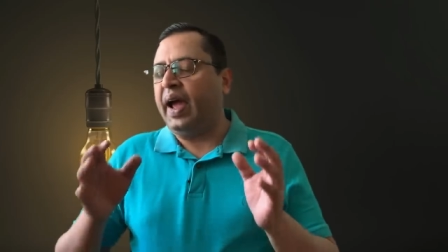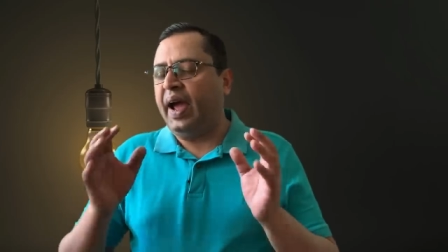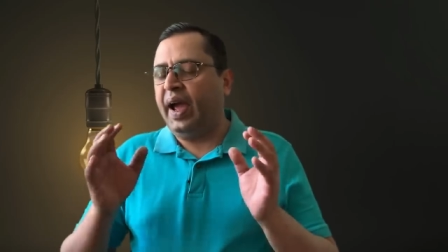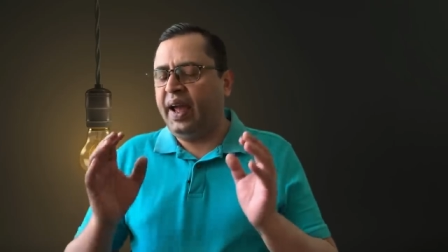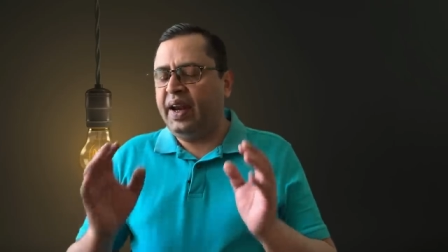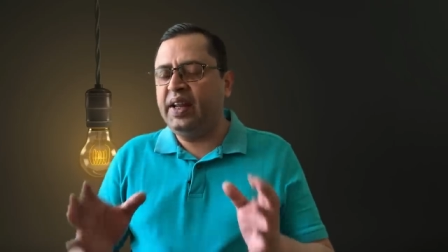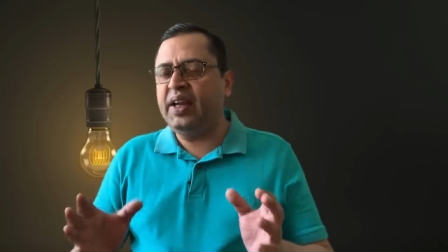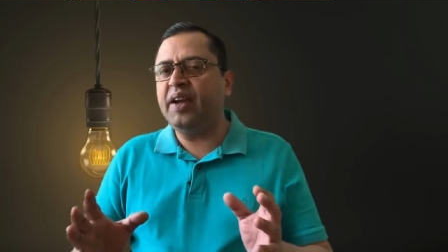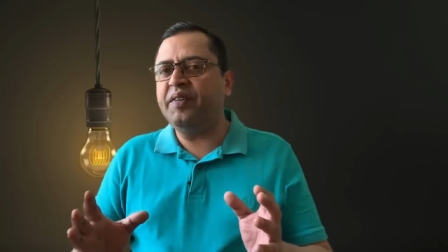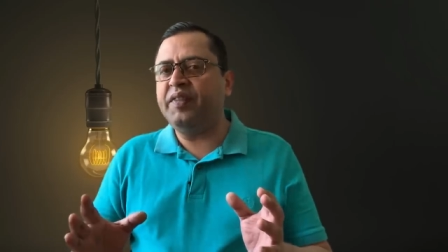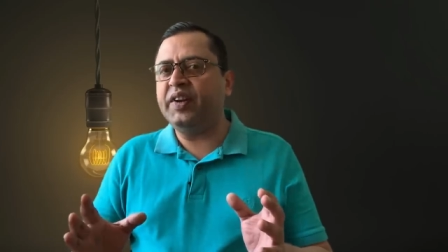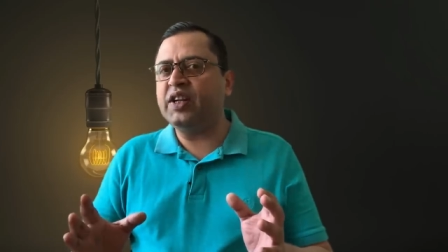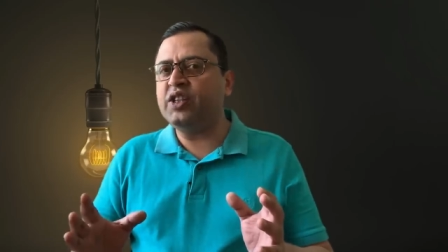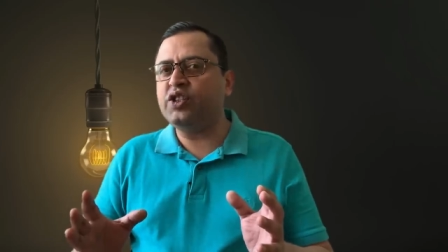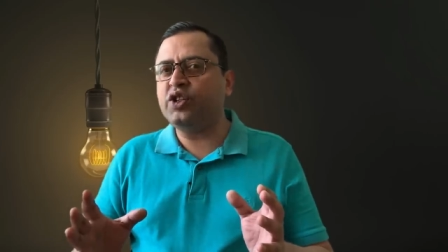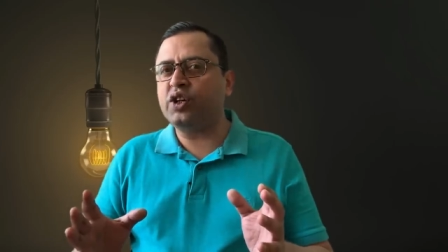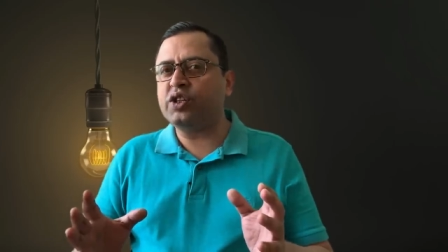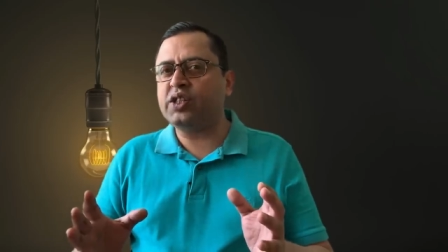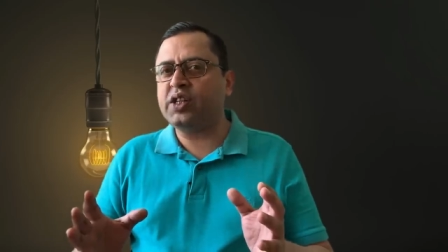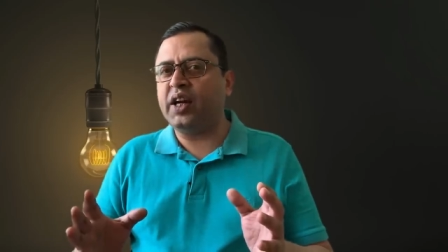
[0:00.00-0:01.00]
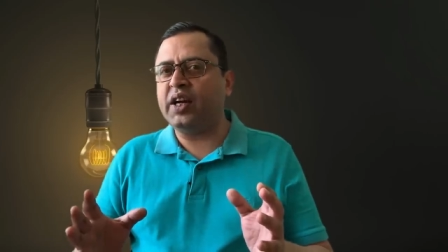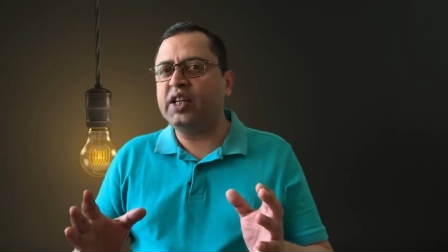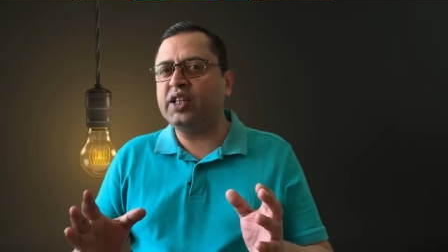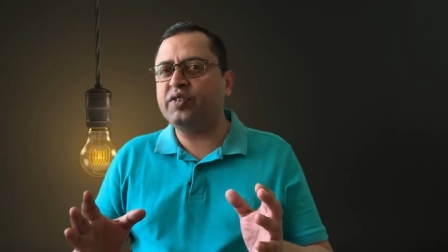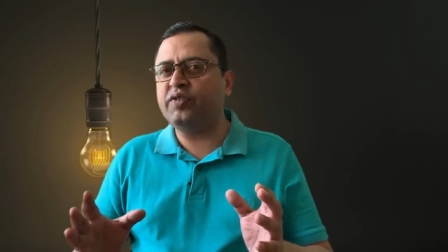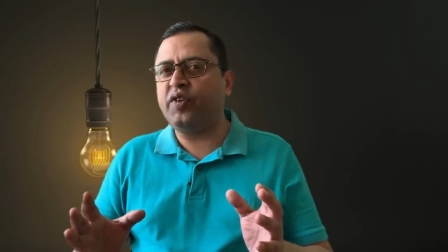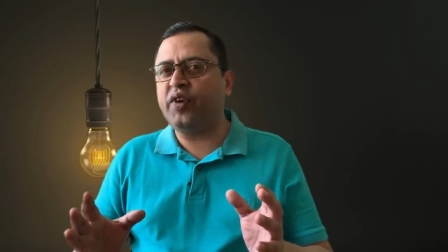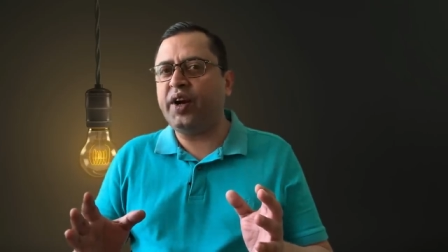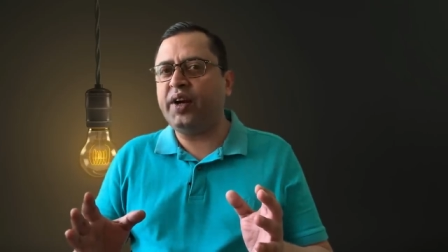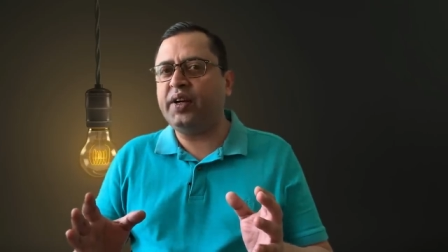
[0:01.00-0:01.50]
Any evidence or
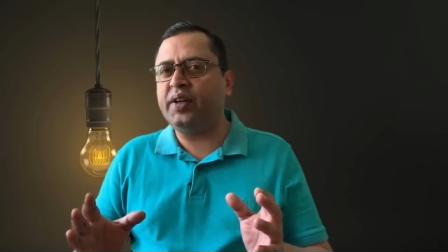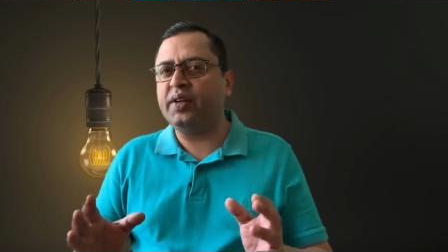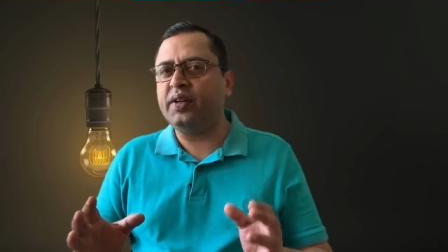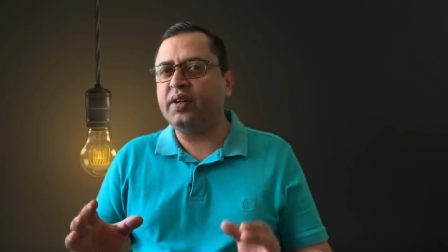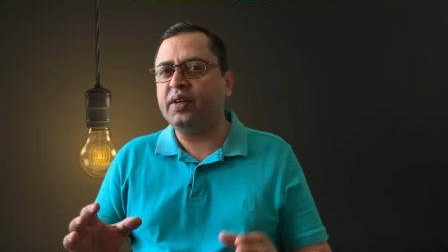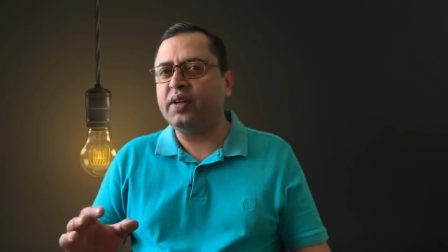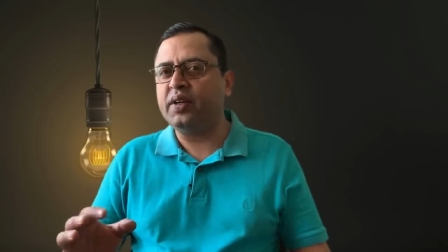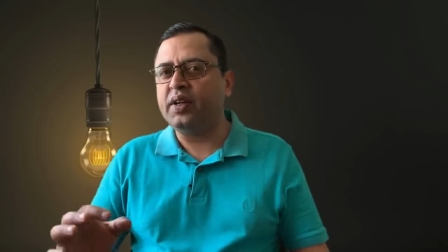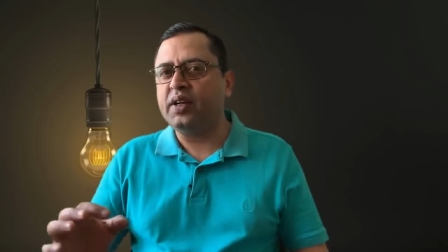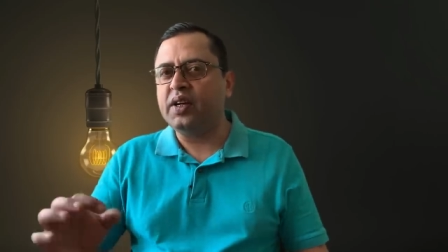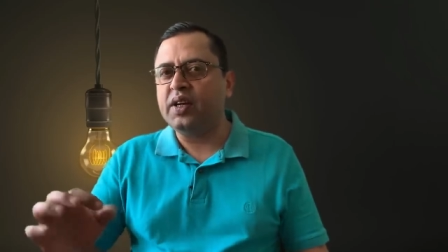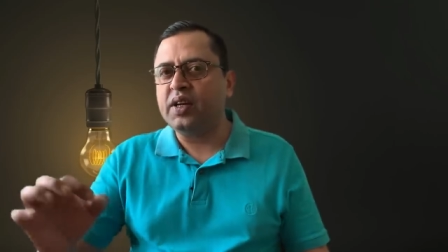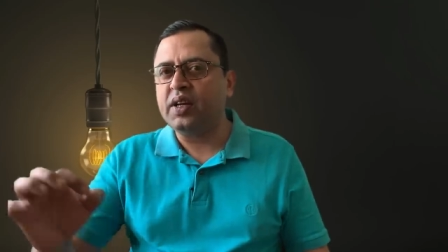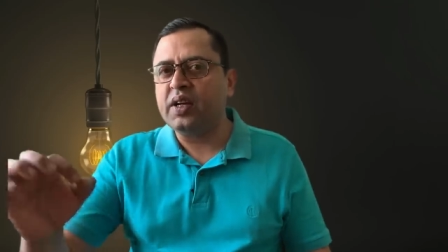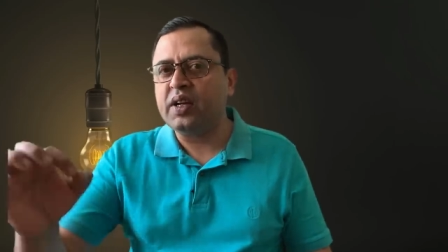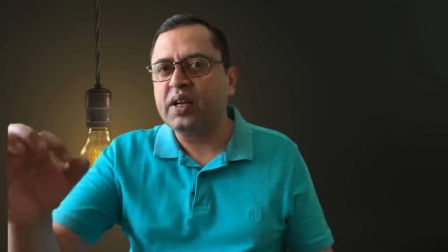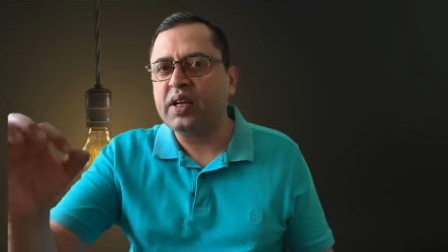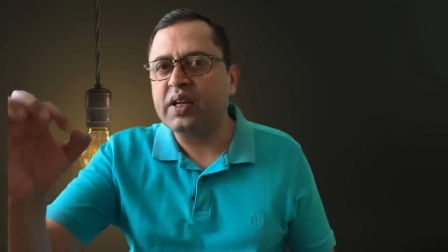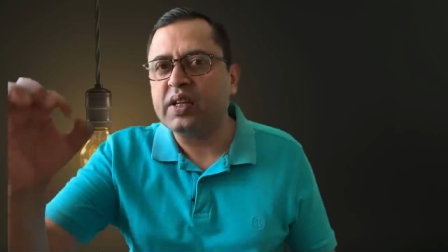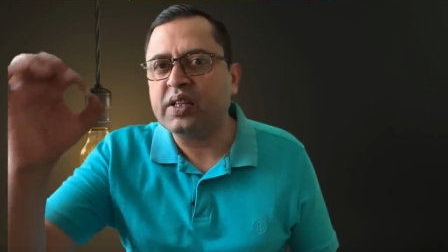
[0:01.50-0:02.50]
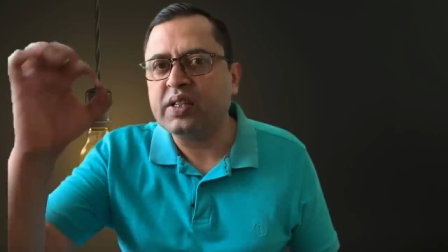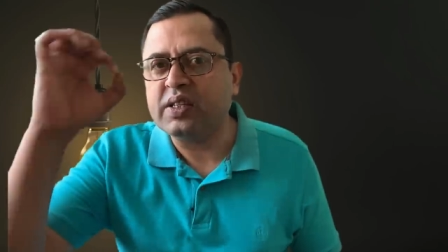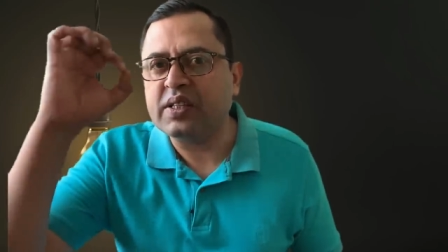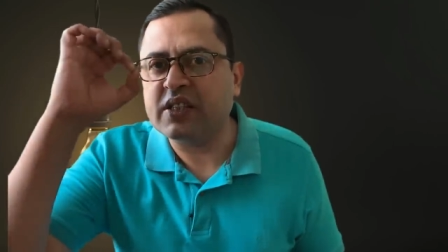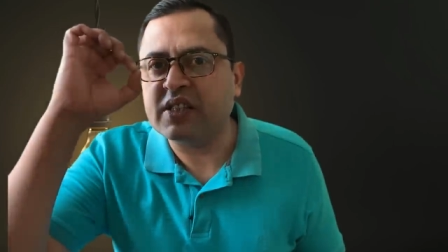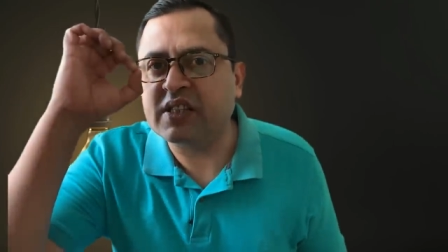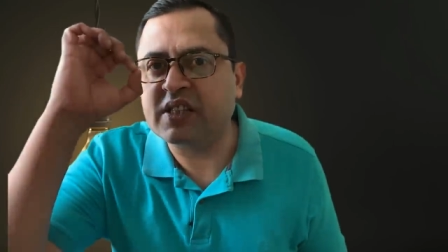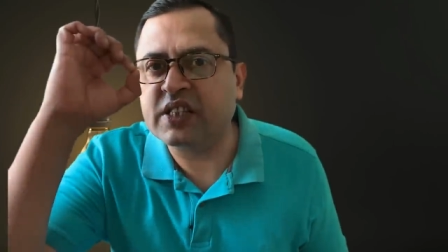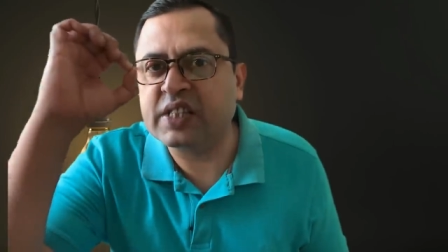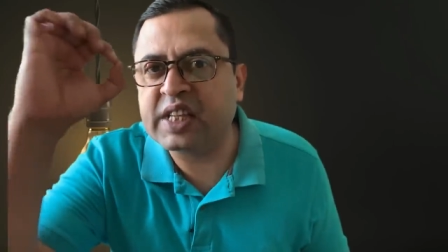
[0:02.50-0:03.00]
studies for it?
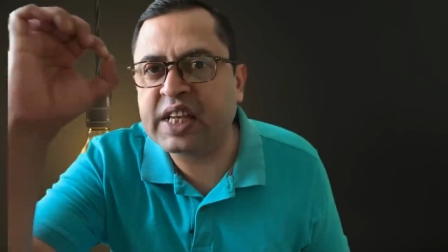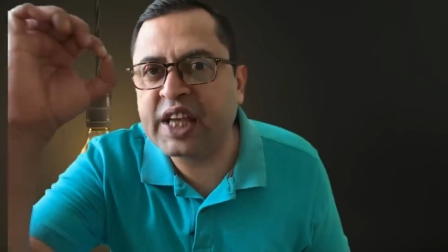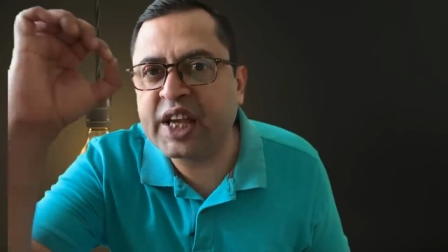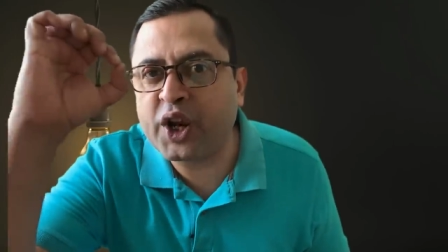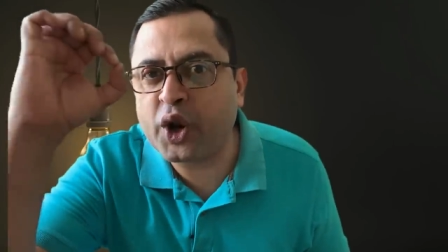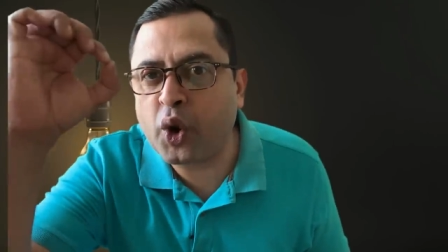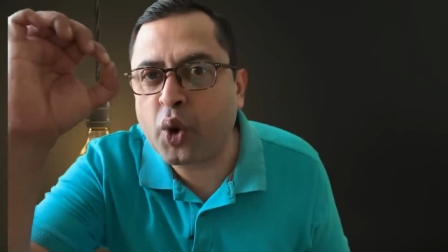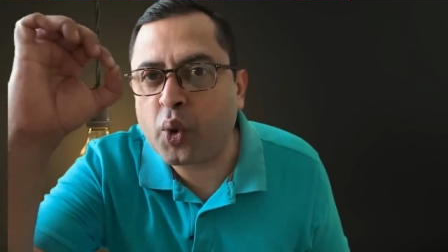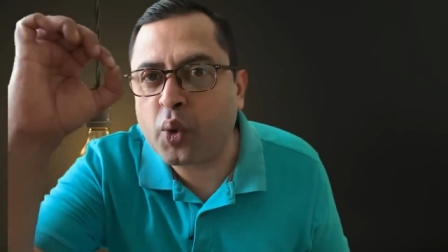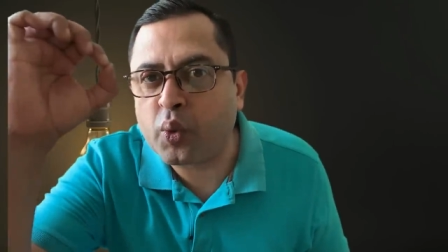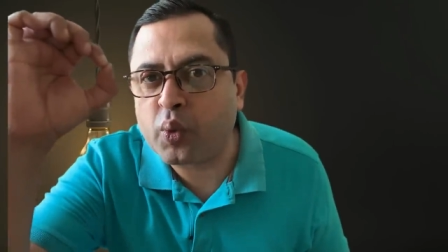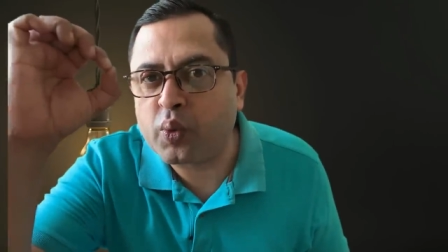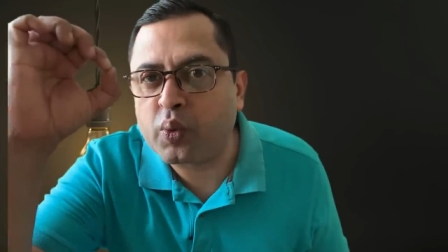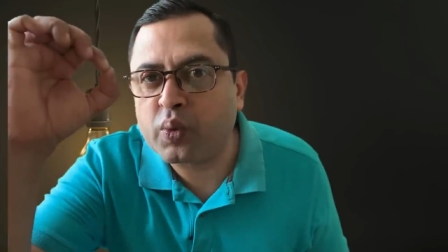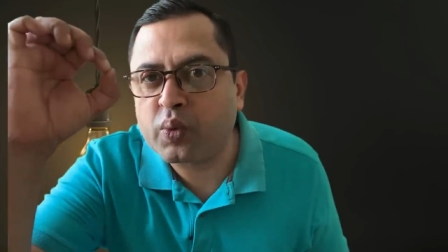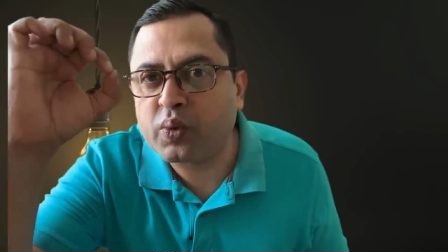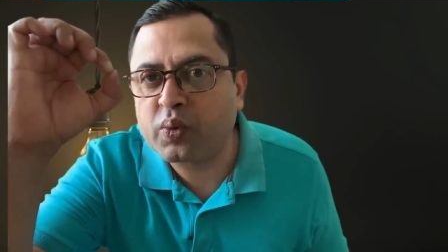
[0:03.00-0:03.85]
Zero.